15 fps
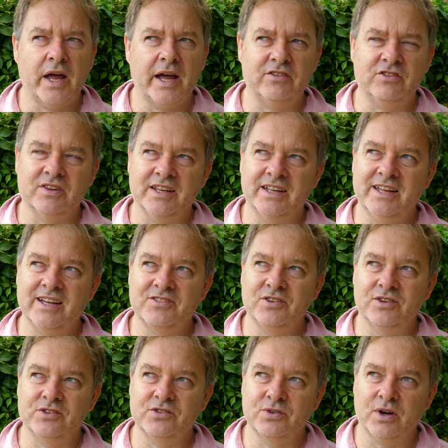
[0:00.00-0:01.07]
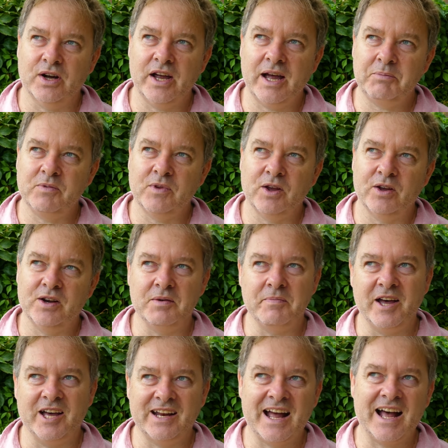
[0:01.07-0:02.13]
Actually, that's not true. I uploaded about